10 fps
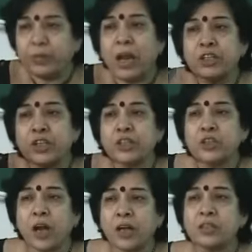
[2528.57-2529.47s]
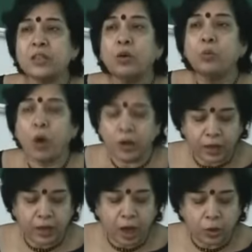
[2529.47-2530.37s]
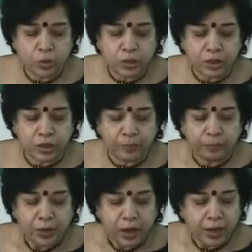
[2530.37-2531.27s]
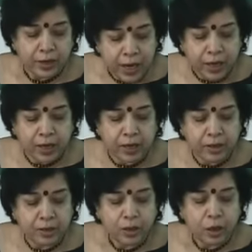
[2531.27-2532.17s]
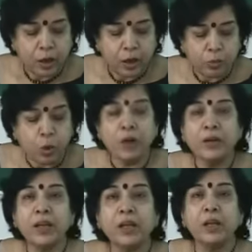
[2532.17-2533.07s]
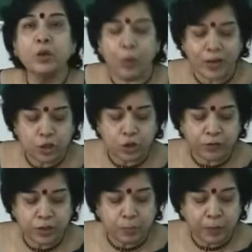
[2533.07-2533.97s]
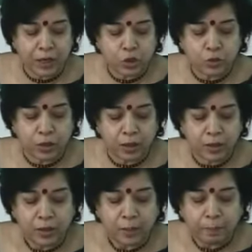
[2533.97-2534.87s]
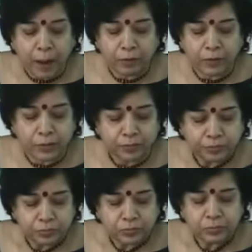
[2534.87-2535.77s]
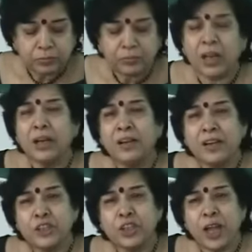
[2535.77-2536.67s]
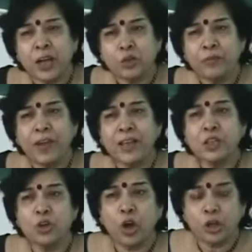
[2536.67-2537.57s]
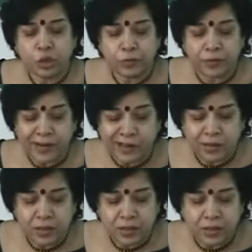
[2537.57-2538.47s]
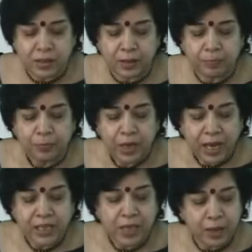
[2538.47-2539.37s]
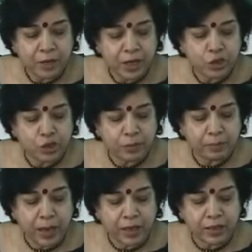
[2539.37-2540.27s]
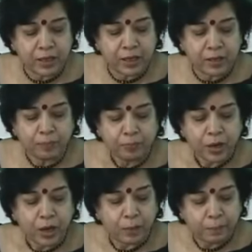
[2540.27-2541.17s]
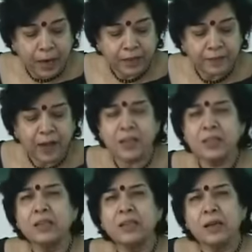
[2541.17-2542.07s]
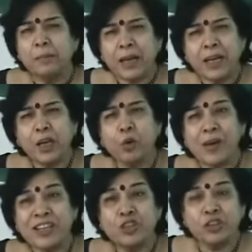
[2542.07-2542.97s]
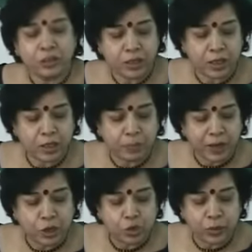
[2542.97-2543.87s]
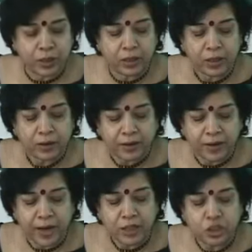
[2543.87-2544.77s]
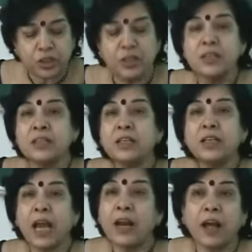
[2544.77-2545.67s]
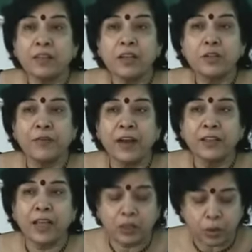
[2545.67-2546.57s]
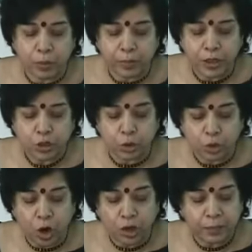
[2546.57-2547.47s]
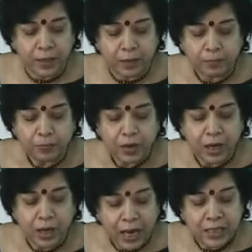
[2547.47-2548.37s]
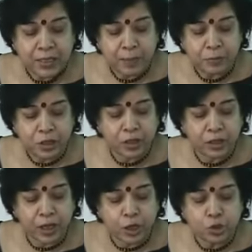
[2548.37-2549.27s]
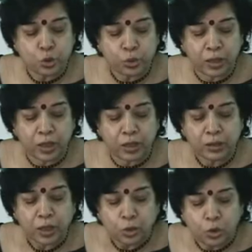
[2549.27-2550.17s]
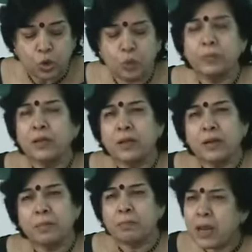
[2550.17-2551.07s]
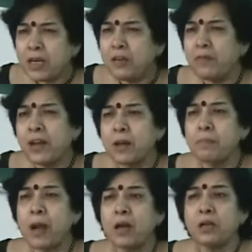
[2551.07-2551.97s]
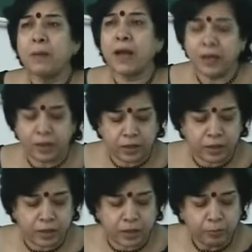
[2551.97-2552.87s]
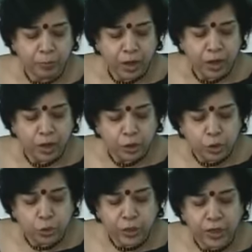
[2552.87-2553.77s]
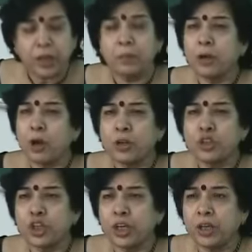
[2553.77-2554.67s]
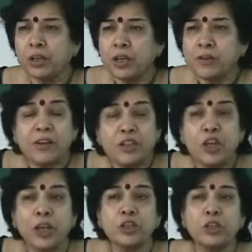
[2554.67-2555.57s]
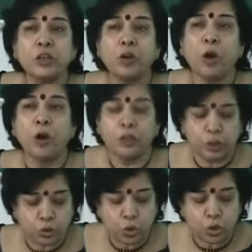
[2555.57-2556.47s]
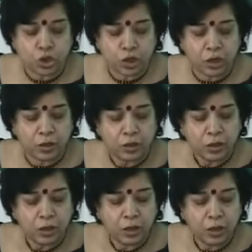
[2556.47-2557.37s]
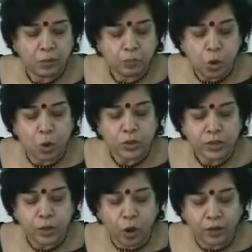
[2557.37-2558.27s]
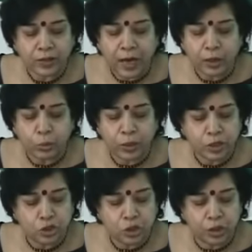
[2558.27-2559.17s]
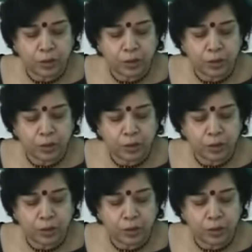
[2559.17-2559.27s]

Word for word: and she starts walking out um, uh, naked, uh, wandering in quest of her spiritual power she had to face a lot of rigorous uh, examination by the uh, bhaktas. Many questioned her spiritual credentials and others felt that a woman should not be uh, accepted into the group. Many were appalled by her uh, uh, nudity because she rejected all the social uh, mores and all that which